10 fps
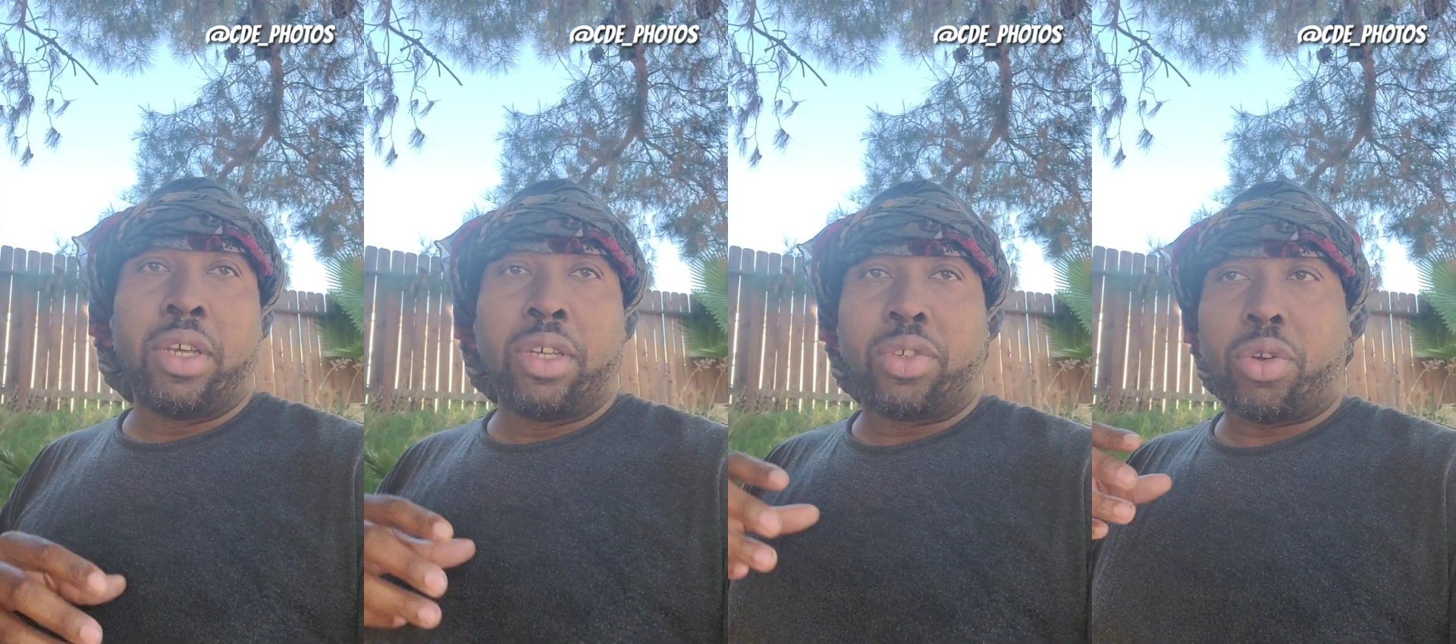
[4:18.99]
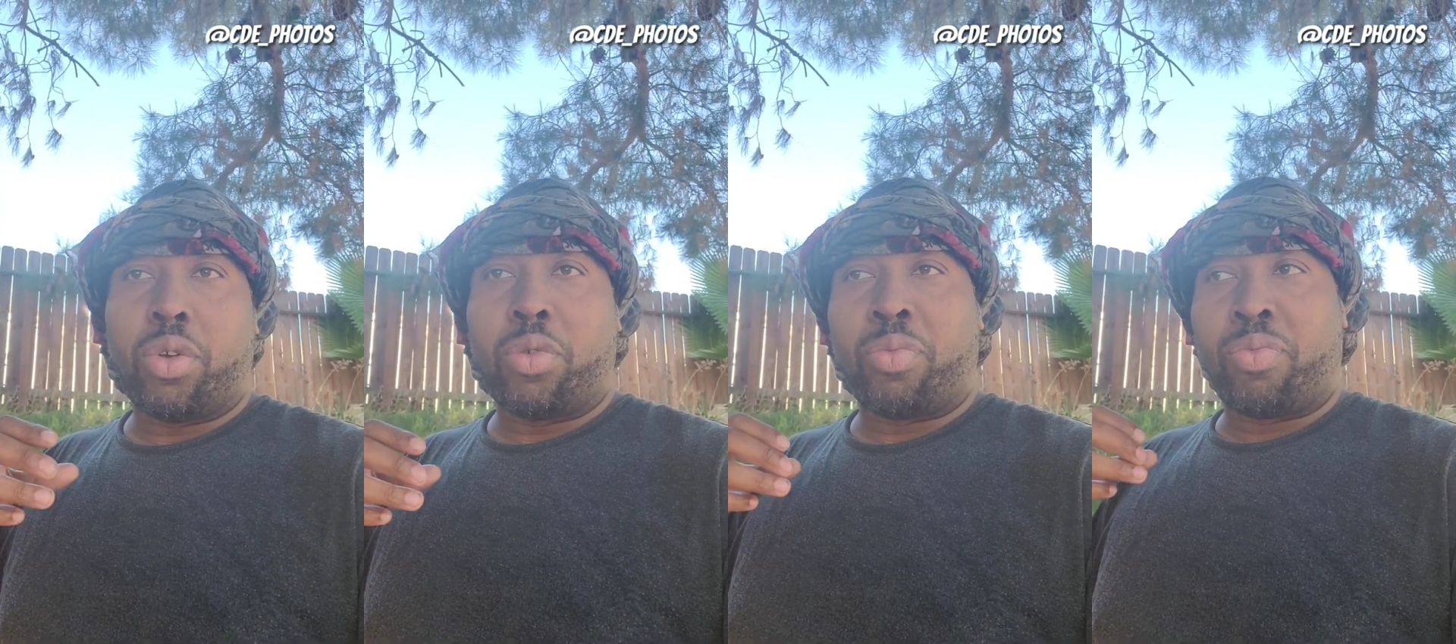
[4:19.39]

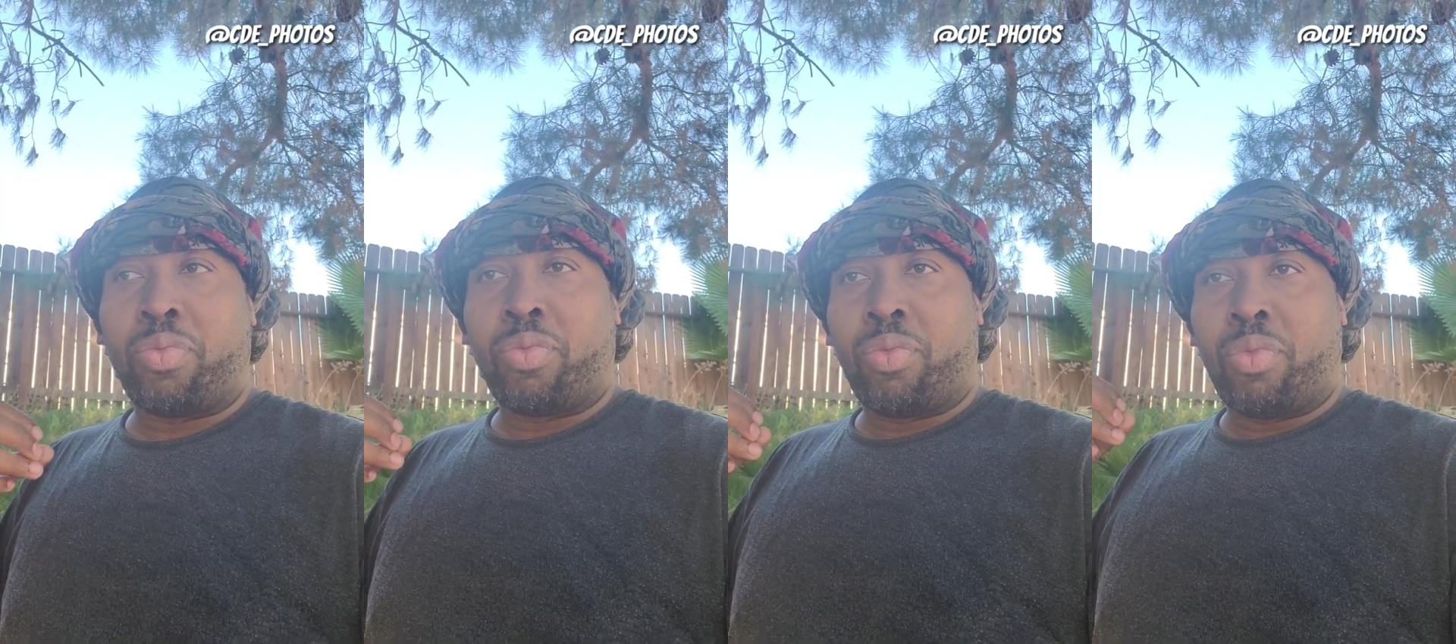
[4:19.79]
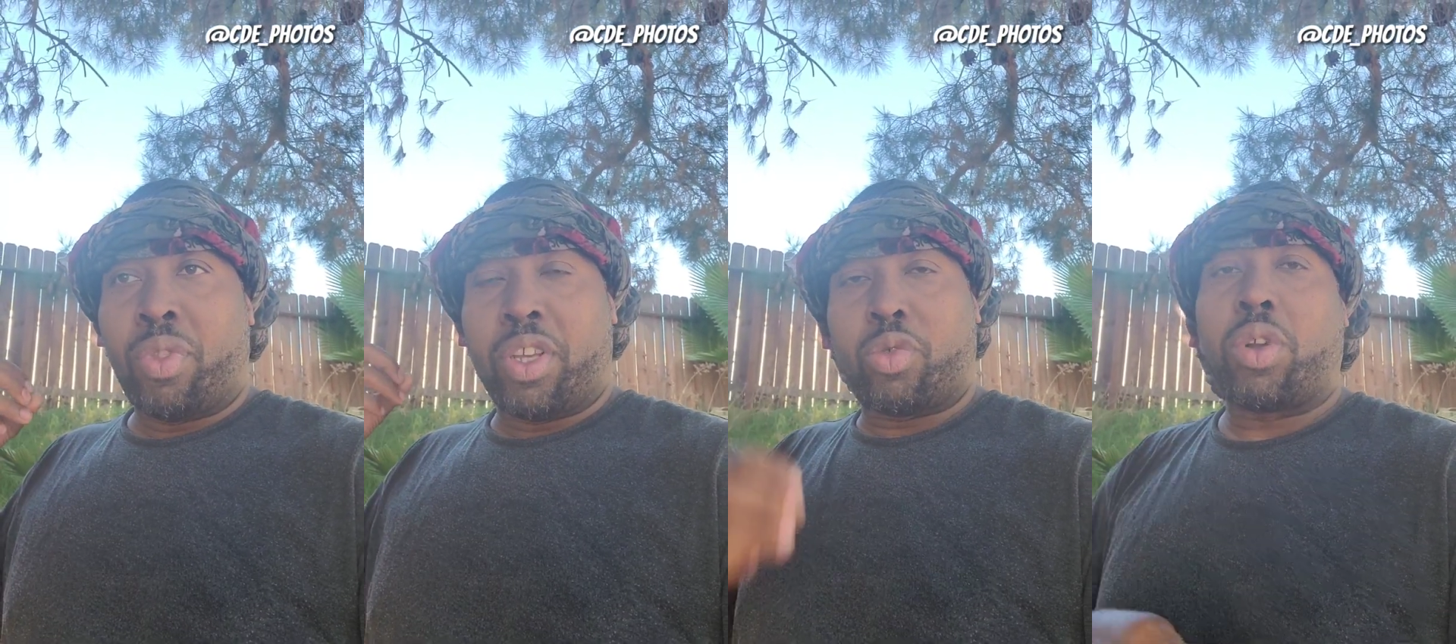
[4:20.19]
So
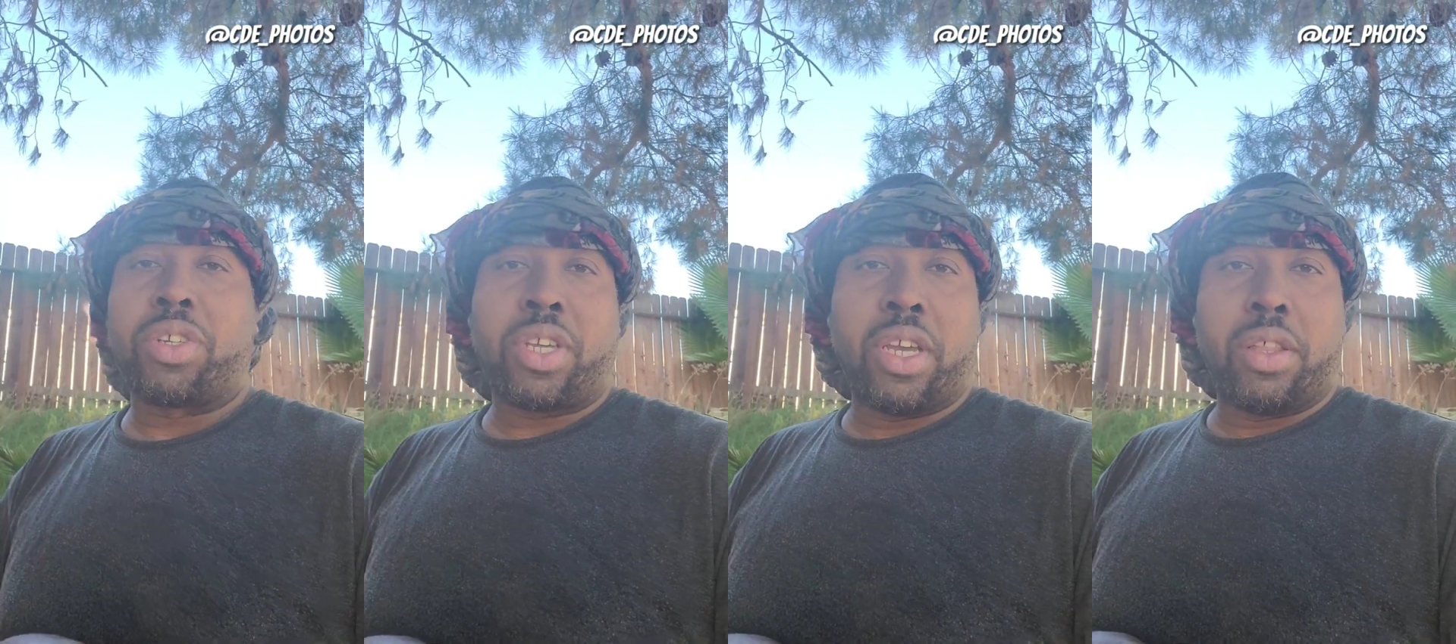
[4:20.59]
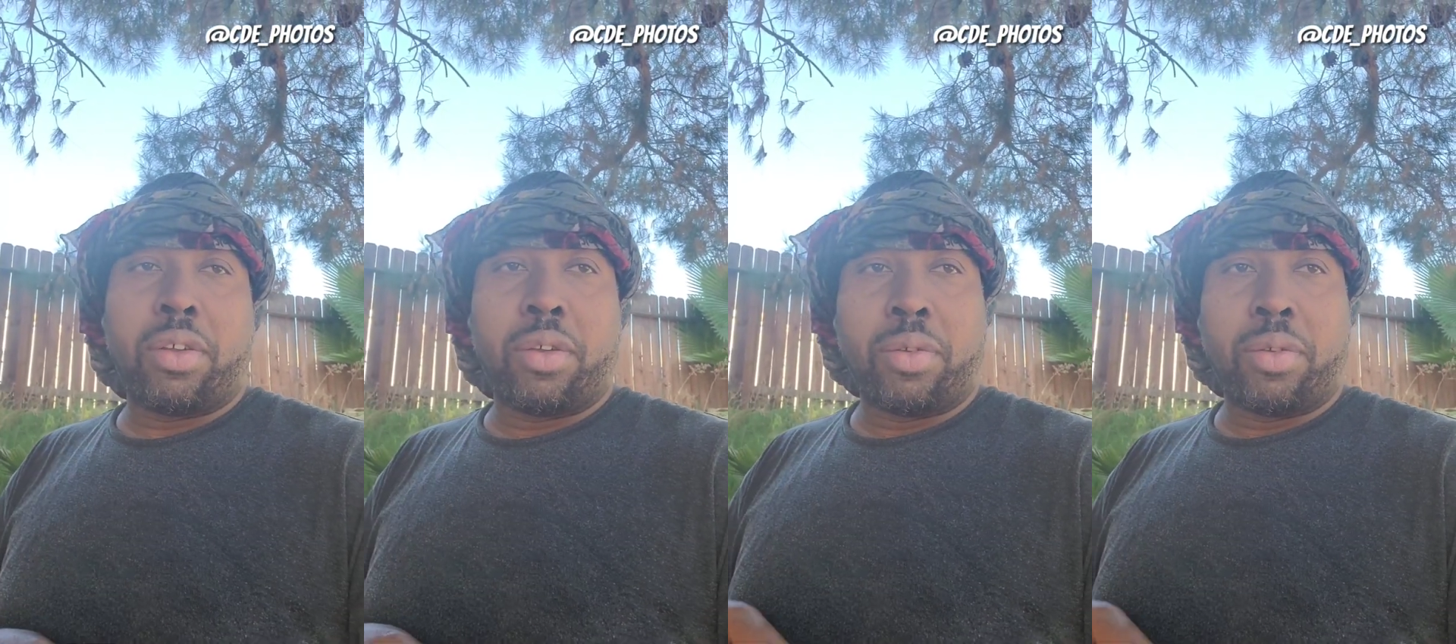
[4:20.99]
let's work together,